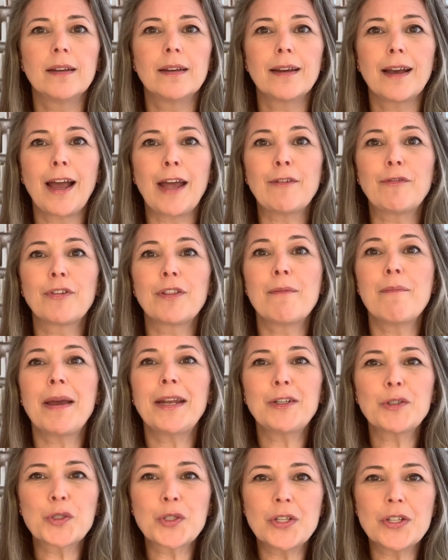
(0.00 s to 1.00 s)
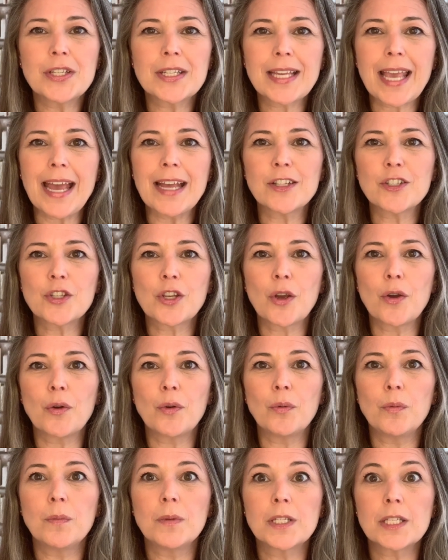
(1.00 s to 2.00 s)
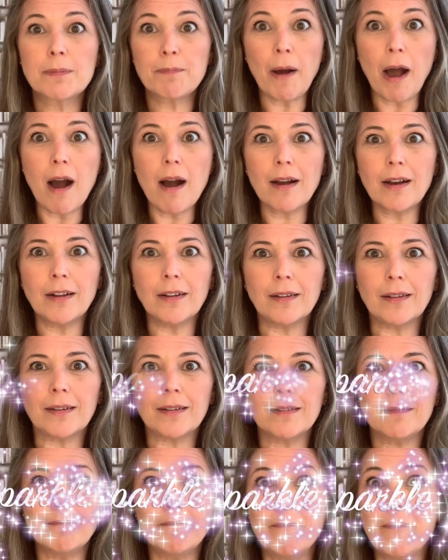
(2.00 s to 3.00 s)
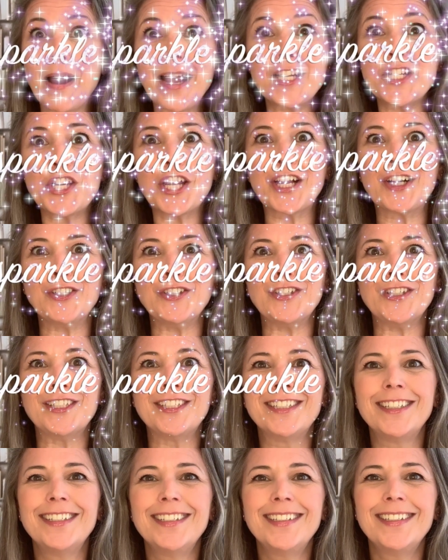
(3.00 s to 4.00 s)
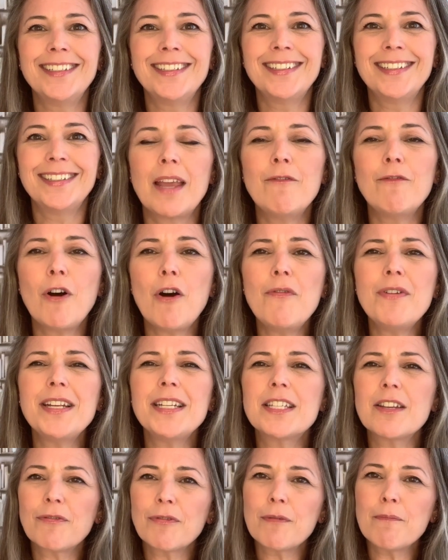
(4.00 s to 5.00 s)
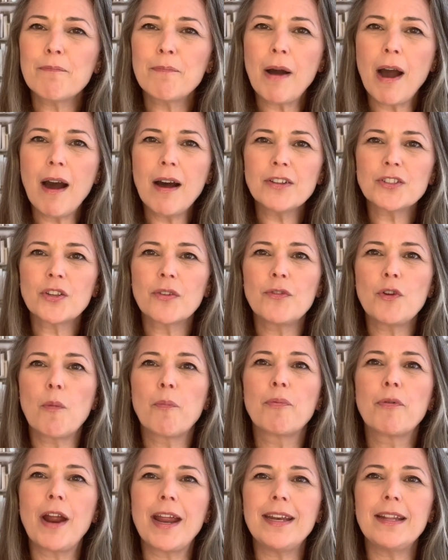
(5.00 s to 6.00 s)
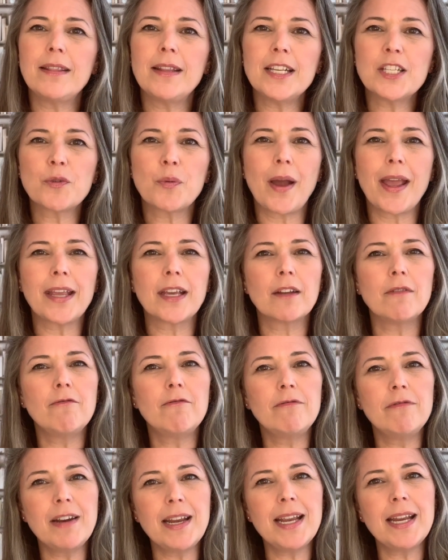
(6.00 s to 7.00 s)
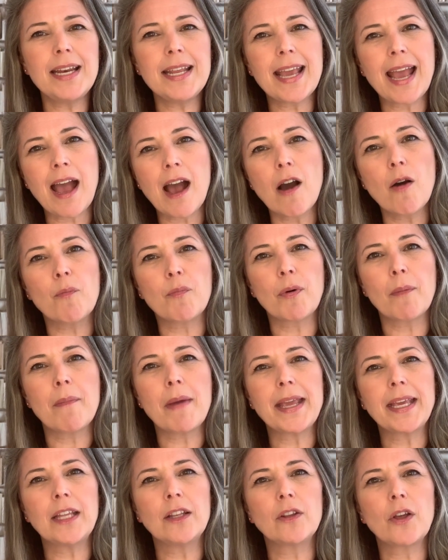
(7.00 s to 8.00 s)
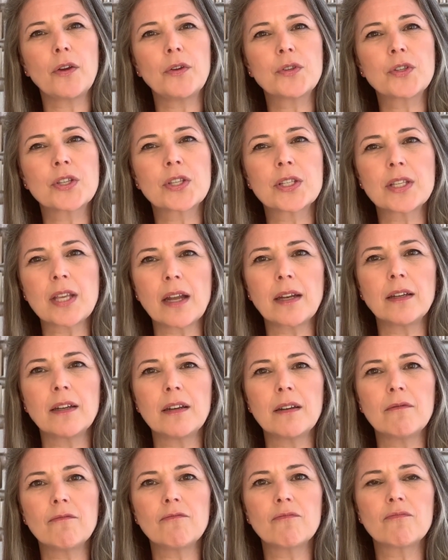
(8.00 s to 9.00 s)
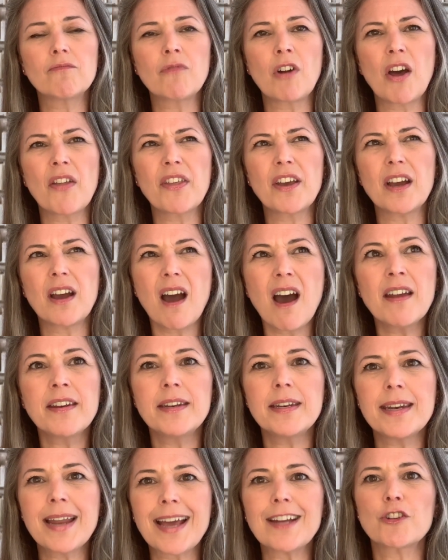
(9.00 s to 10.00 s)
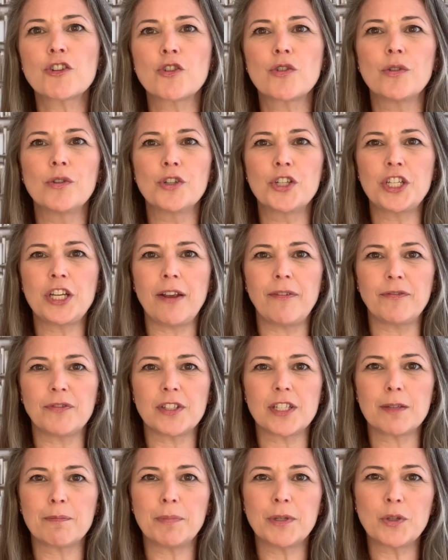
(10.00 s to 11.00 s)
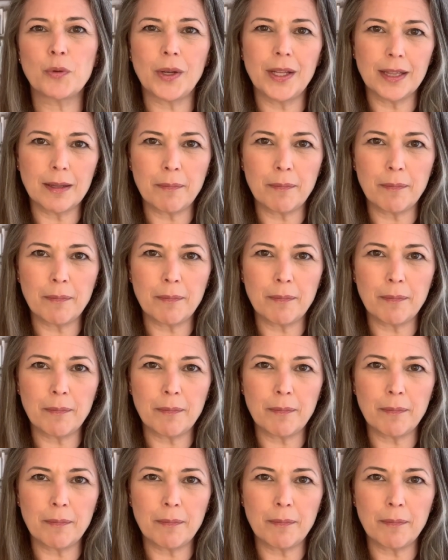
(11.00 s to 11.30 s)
And for the Mendelssohn Scherzo, sparkle, magical. Involving different parts of your brain in this way can really help when making those sudden, rather unnatural shifts between the